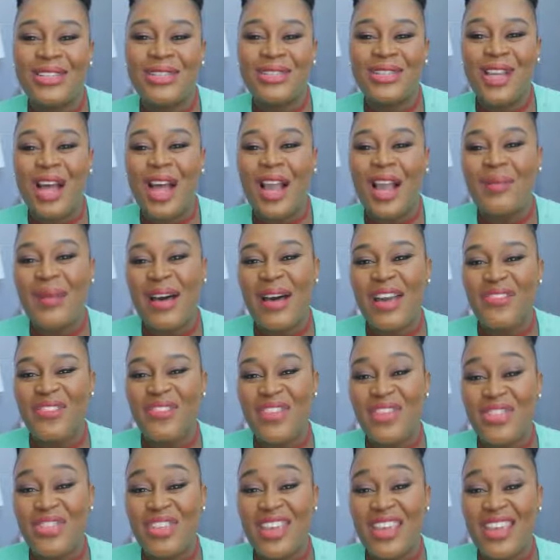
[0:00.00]
talk about a
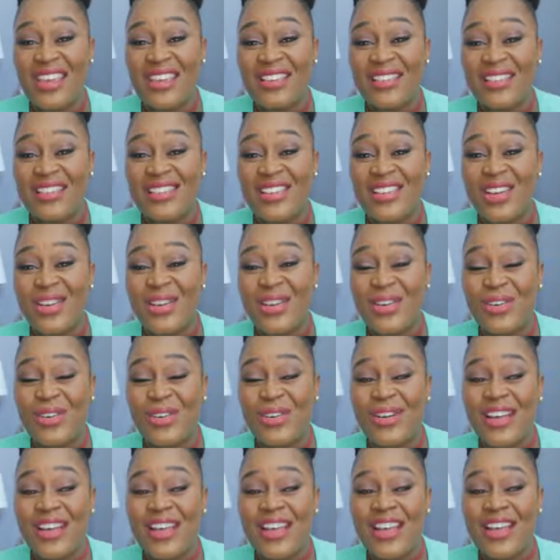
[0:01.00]
few things.
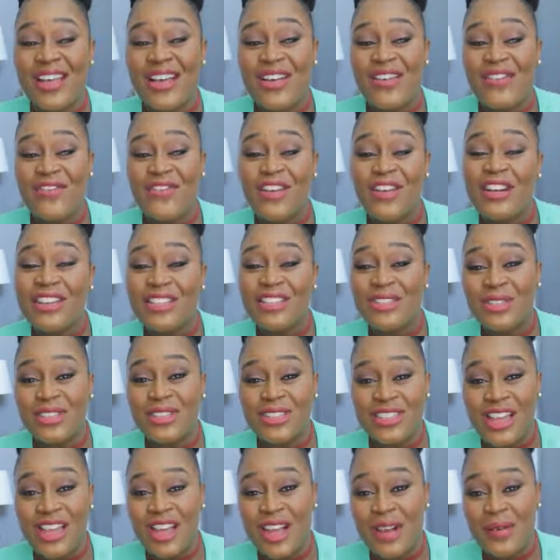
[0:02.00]
So first
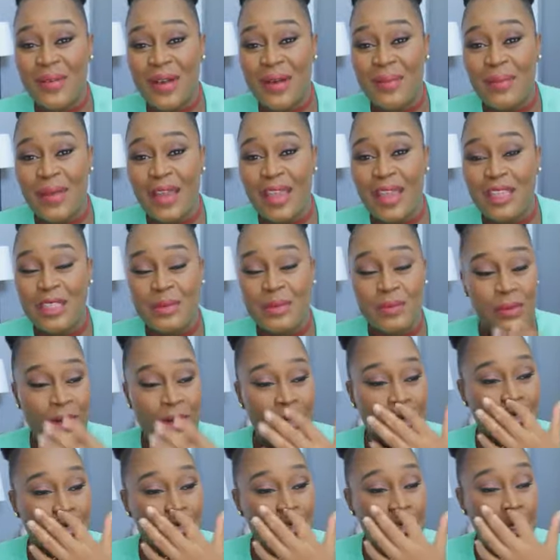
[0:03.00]
we'll talk about my
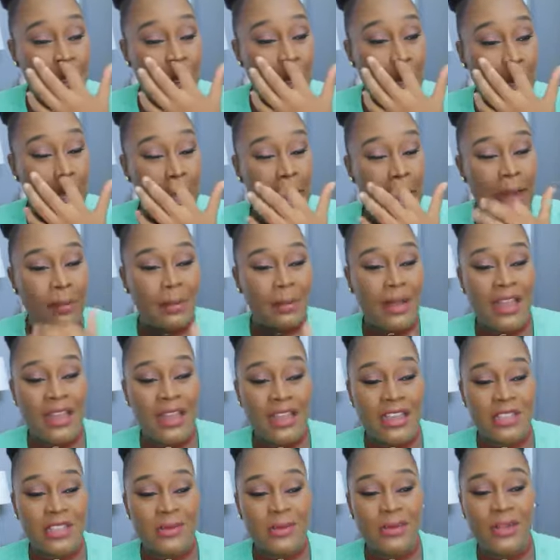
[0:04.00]
experience. So
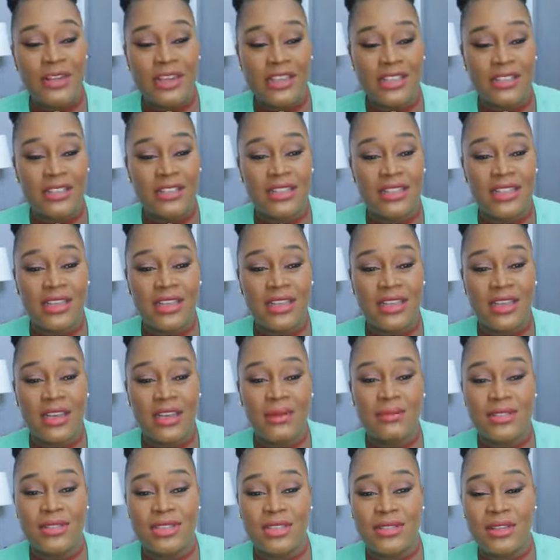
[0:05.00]
my experience leading
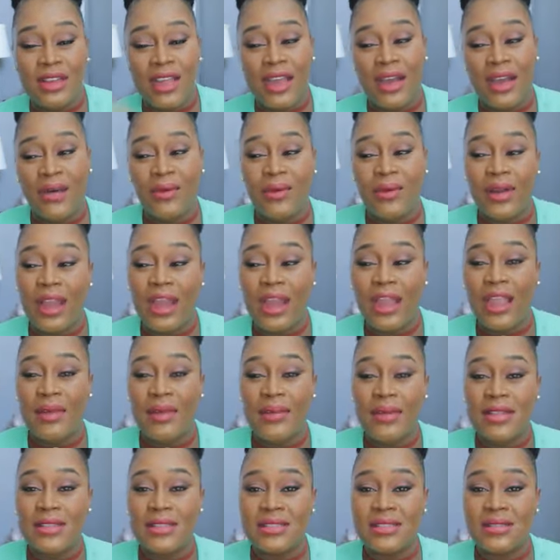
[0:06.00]
up to now where I
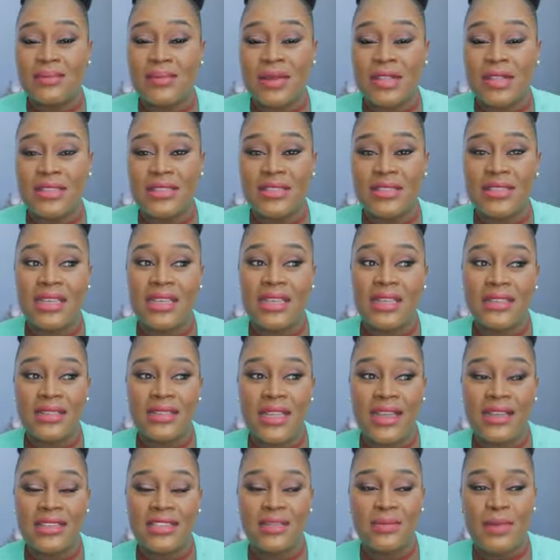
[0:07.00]
am at month 6
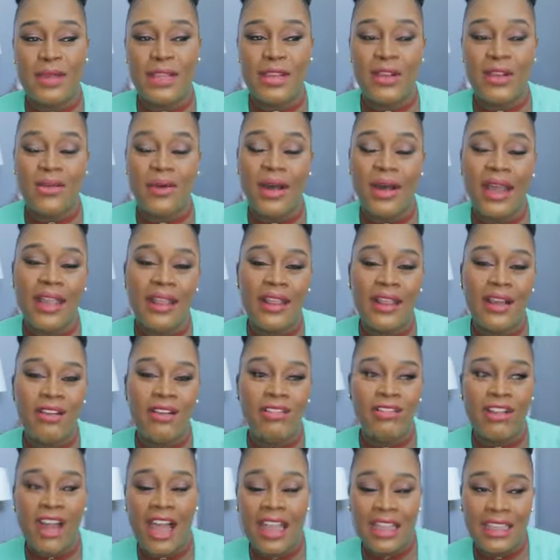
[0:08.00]
has been quite
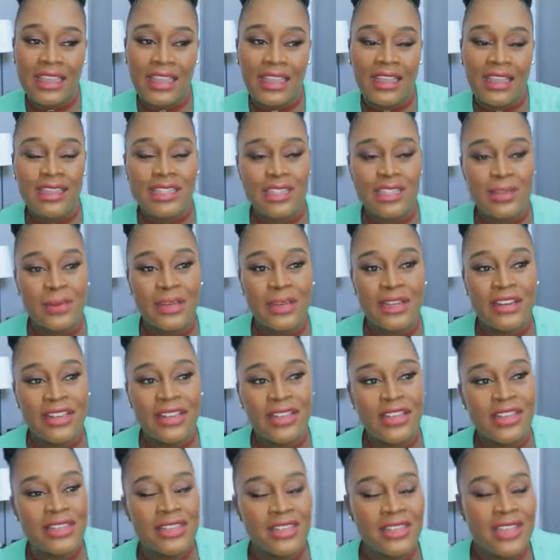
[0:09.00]
a rocky
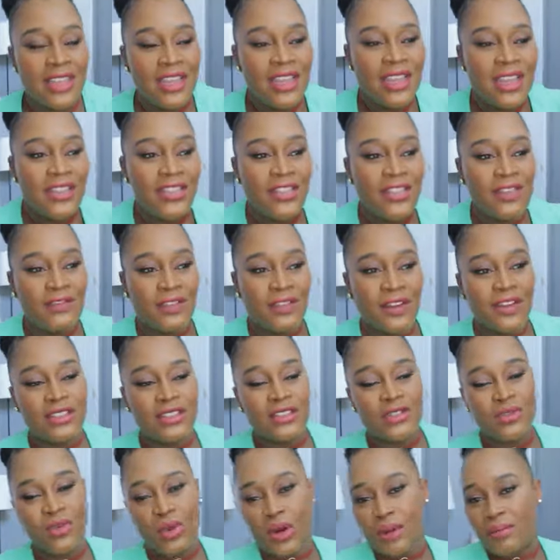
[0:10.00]
experience. The
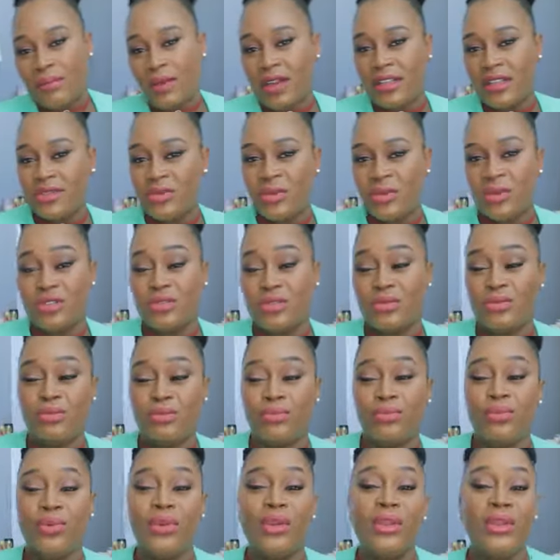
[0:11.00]
first 4 months was
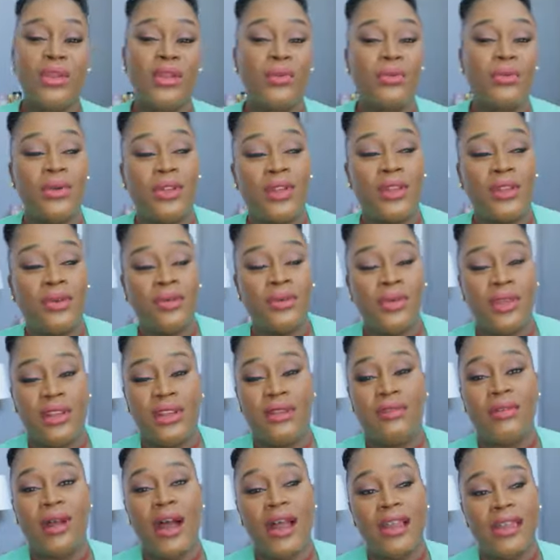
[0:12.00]

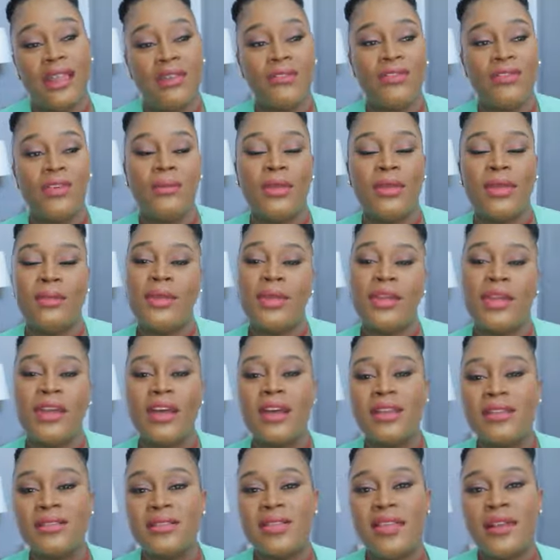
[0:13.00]
really rocky for me
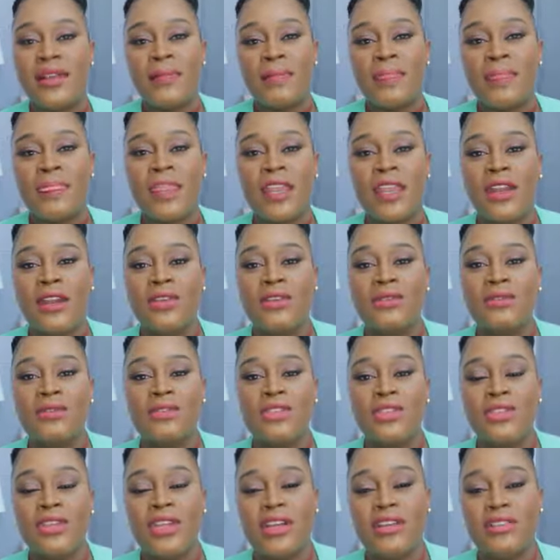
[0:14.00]
because
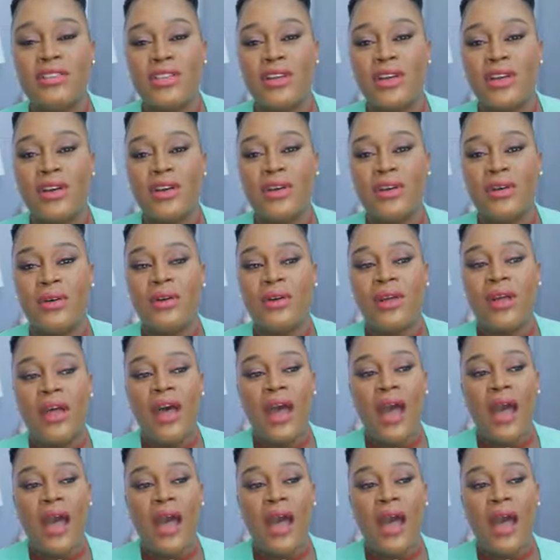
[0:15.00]
2 years ago